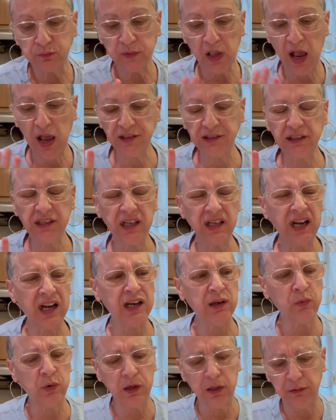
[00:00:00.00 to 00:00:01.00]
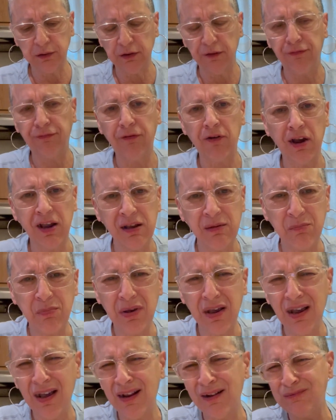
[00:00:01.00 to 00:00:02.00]
I said I don't want it, the frying
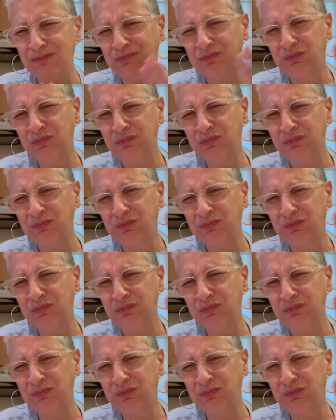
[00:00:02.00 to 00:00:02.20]
pan.